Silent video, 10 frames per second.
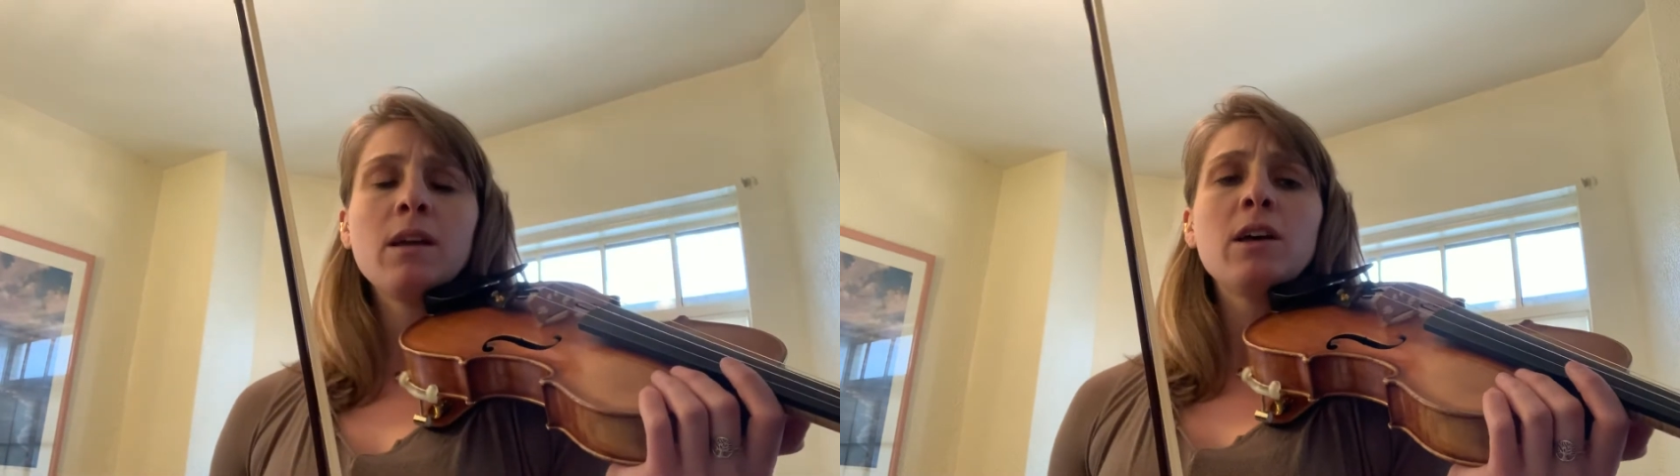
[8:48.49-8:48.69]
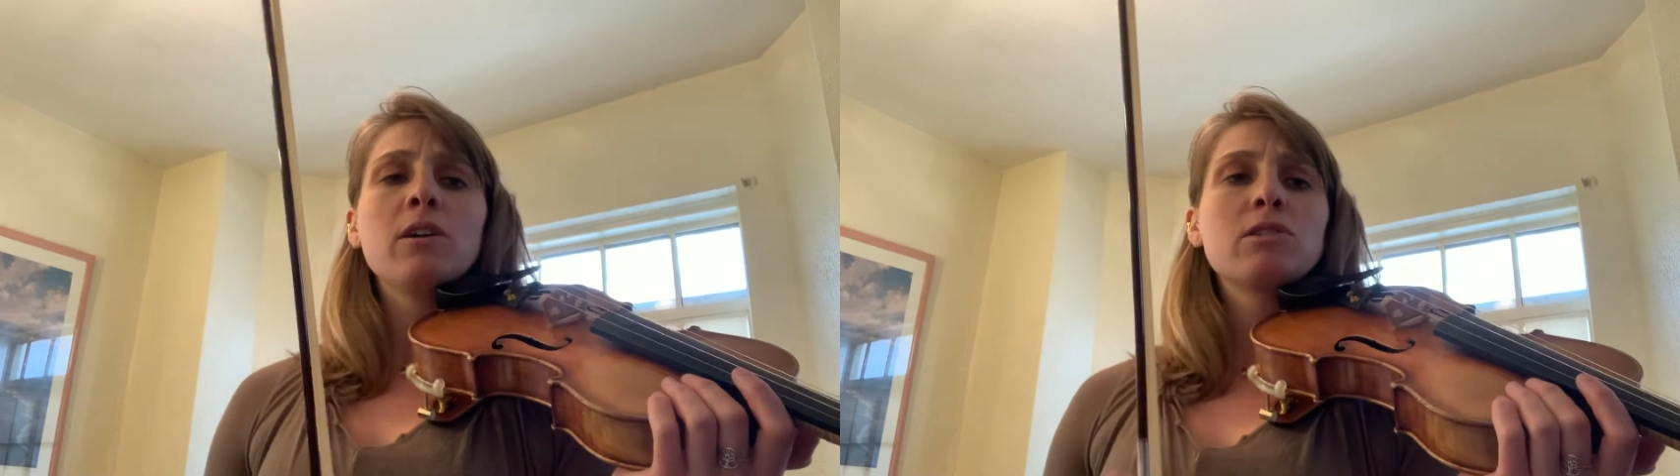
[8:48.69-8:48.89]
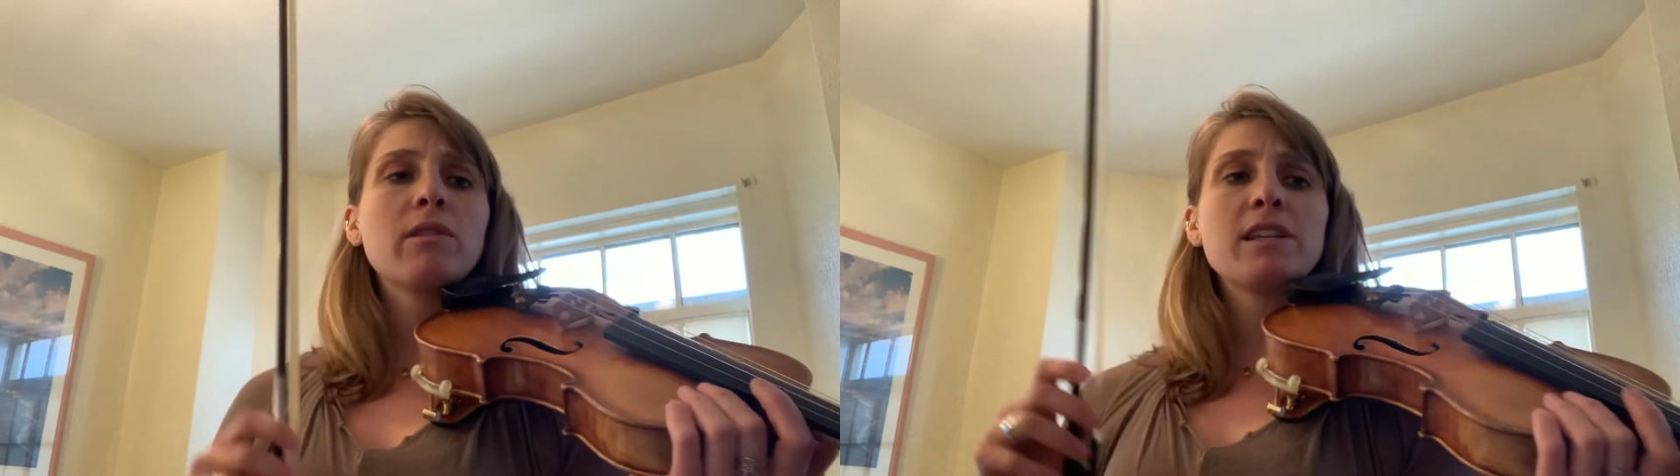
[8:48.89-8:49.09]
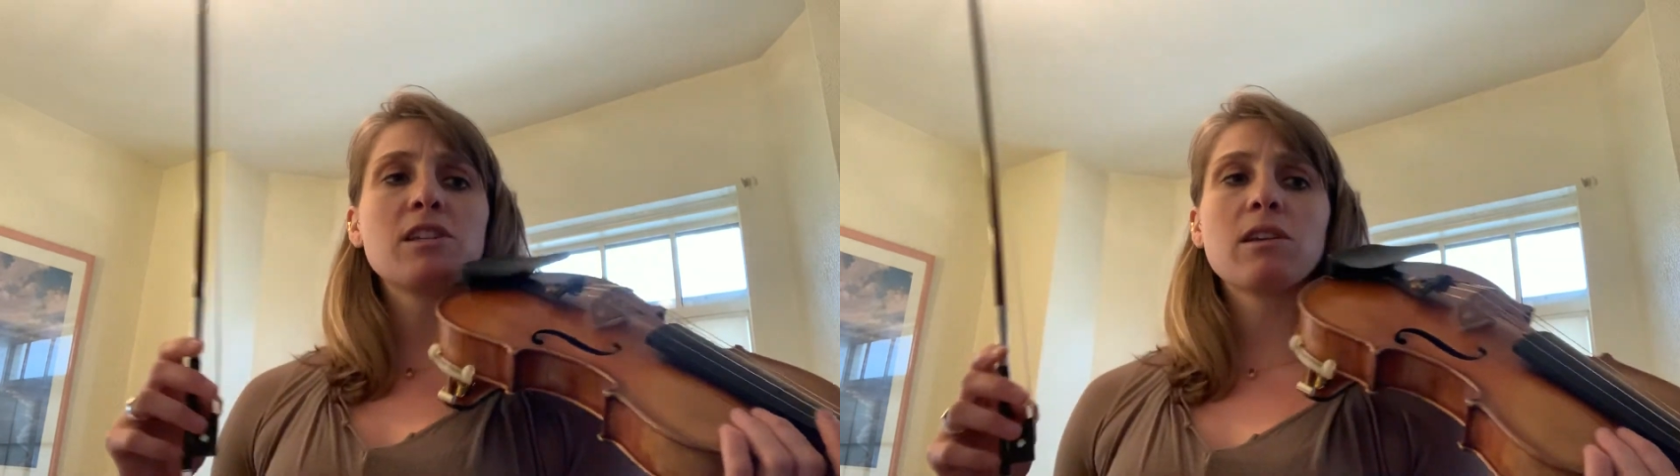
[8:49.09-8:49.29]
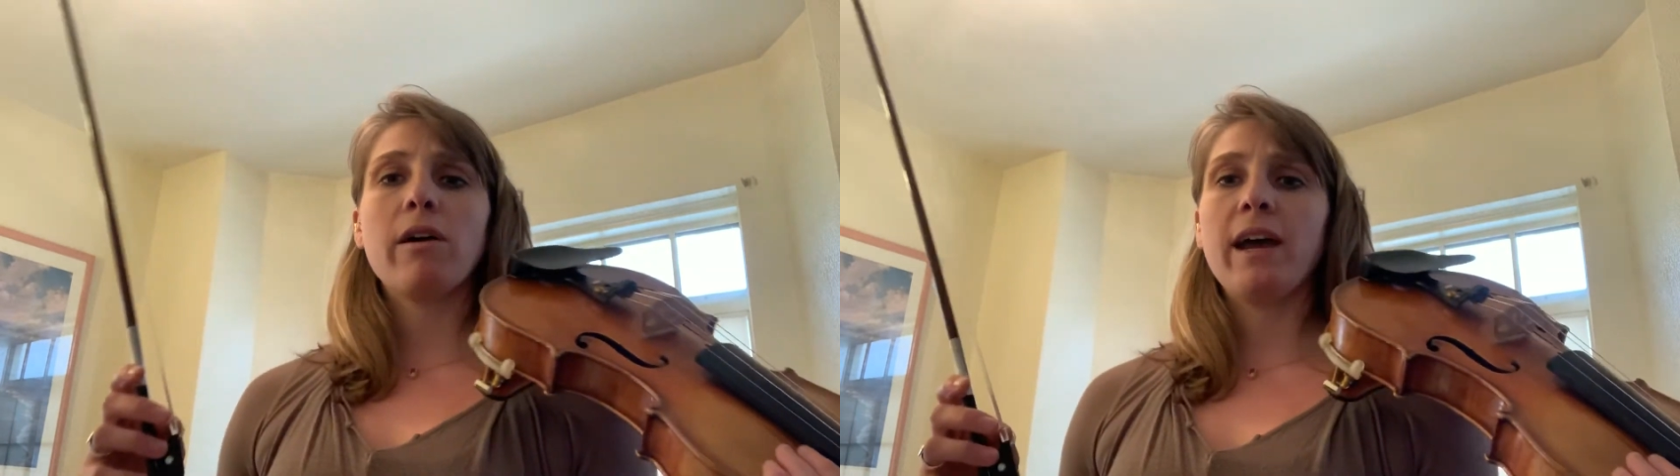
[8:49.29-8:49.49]
So let's
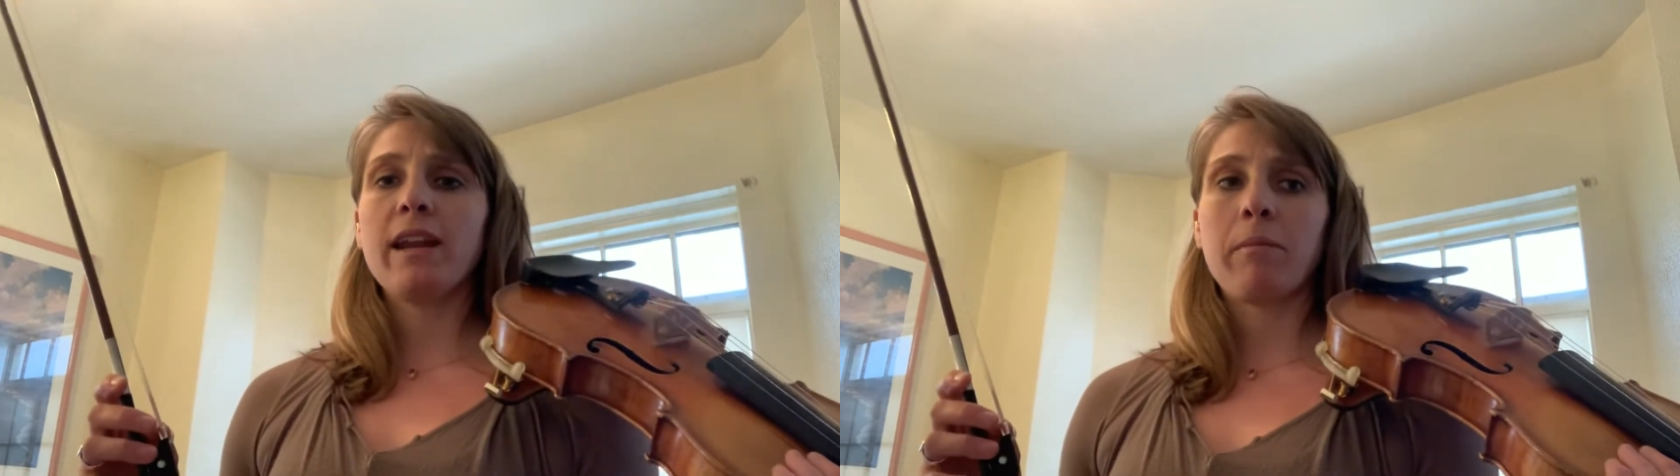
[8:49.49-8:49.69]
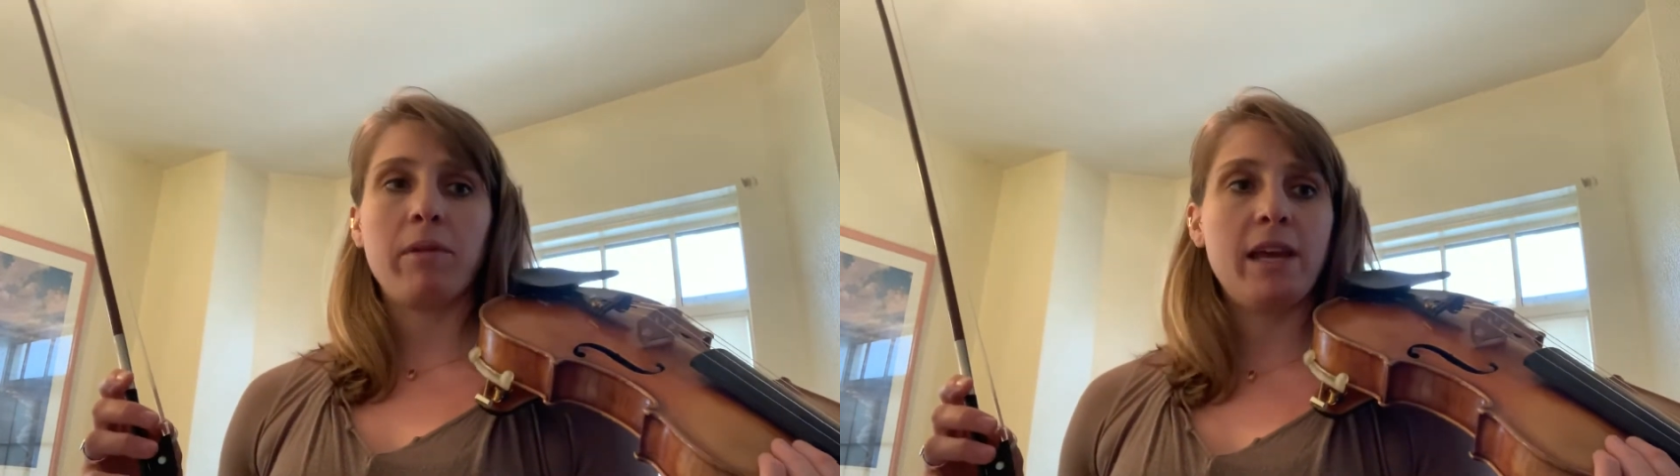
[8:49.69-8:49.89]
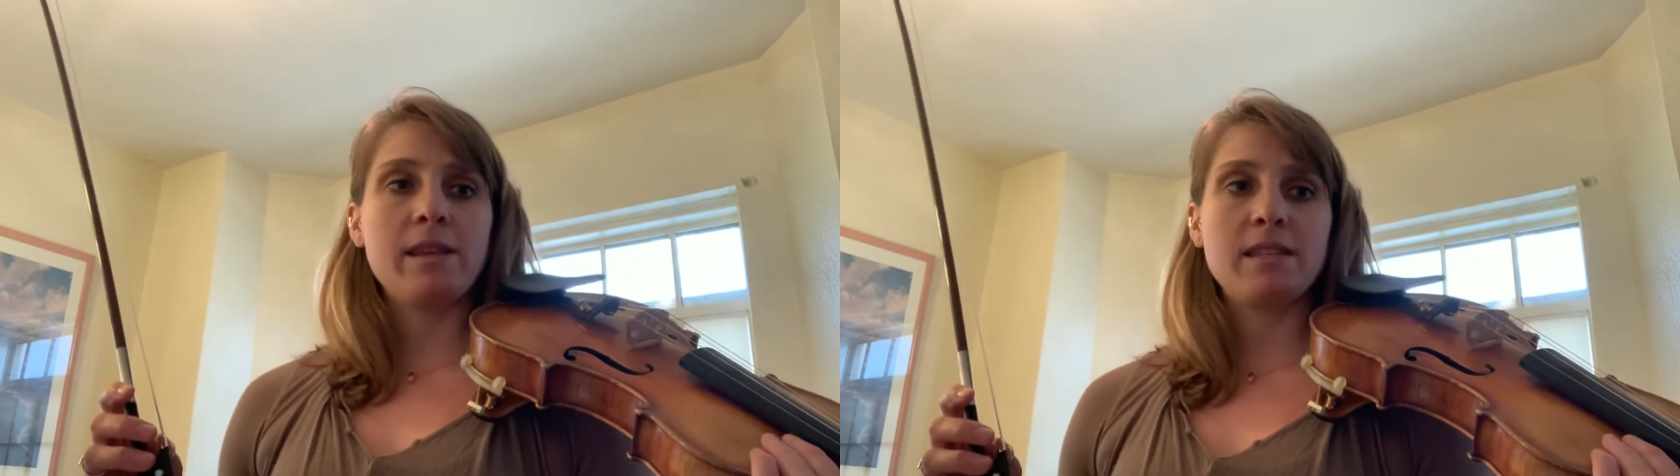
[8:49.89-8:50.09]
just go ahead and play the